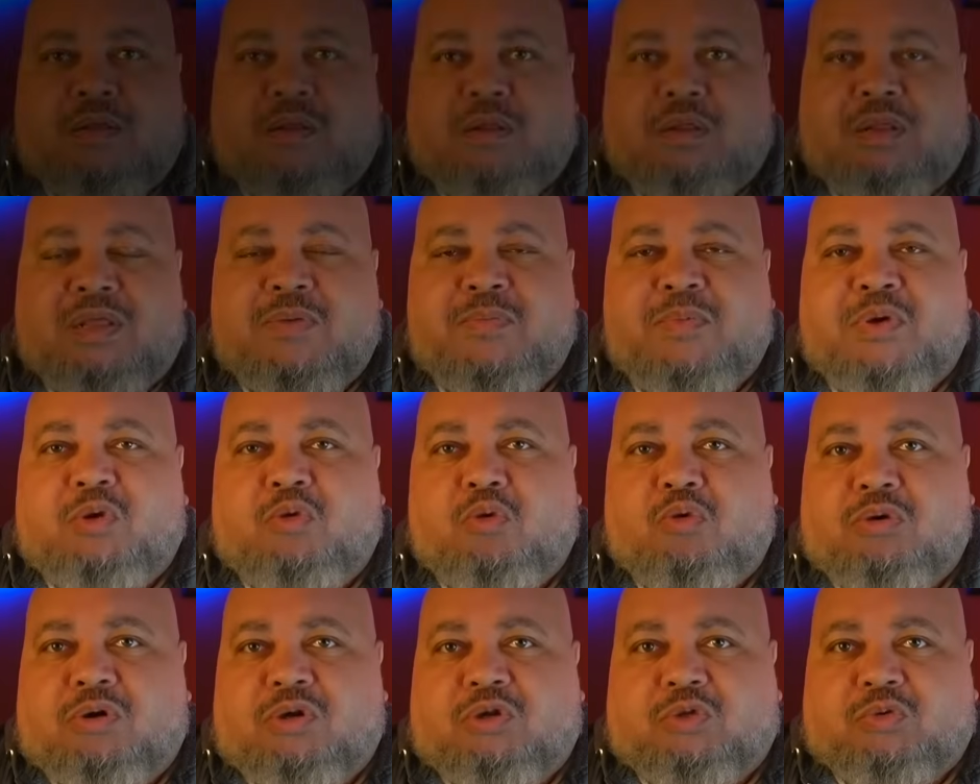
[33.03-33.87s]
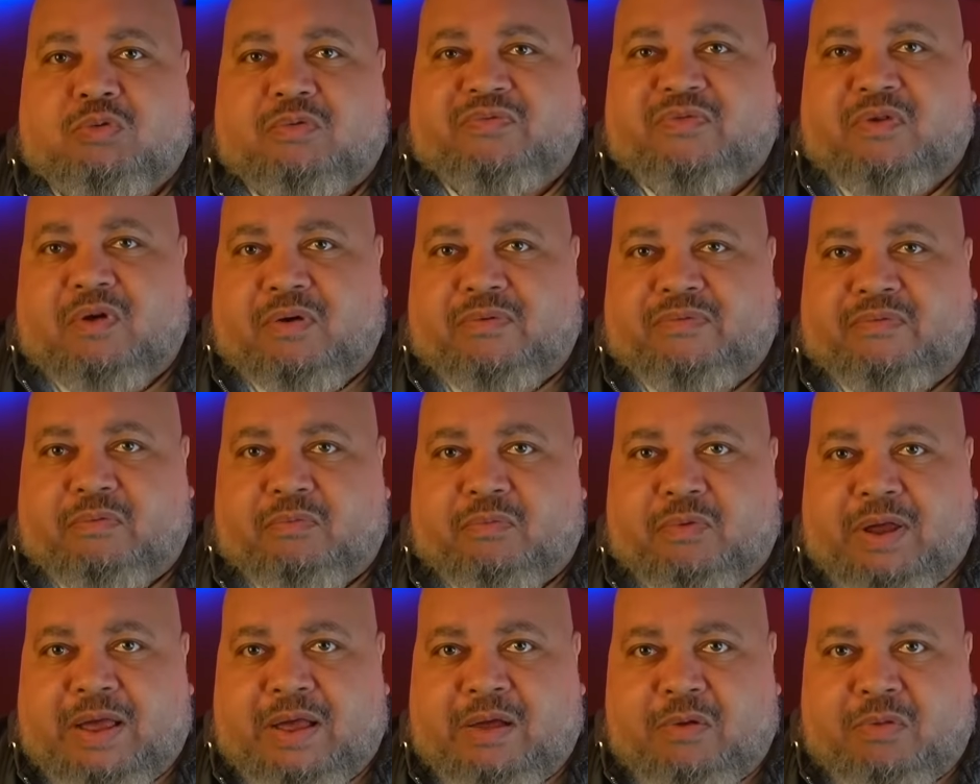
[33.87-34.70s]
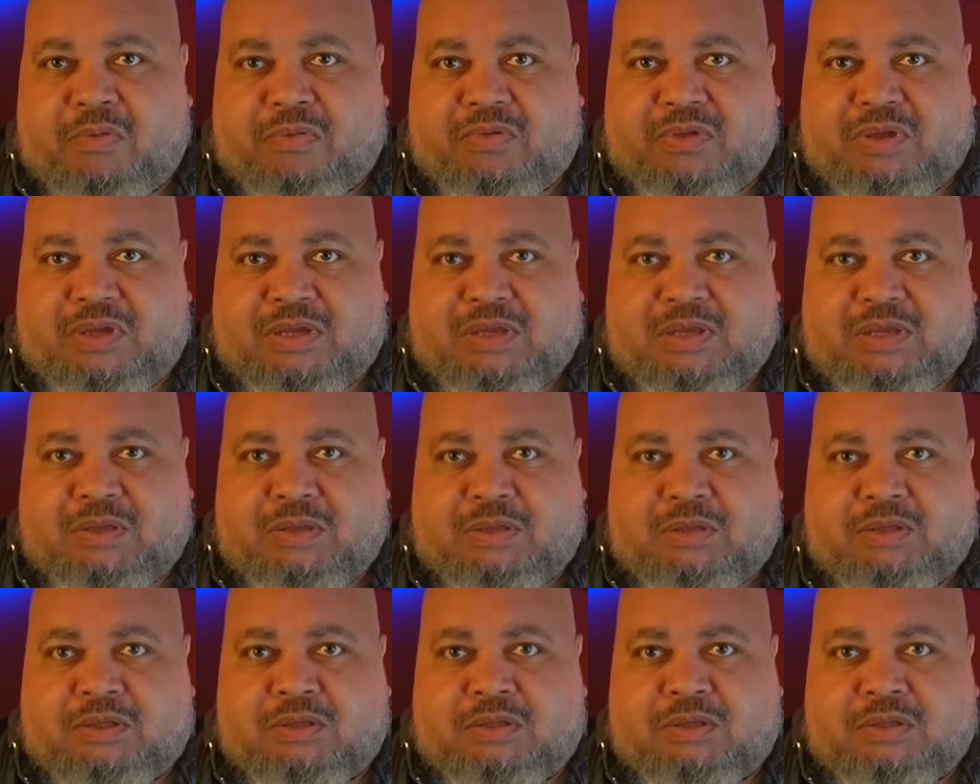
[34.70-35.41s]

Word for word: Limit orders revolve around the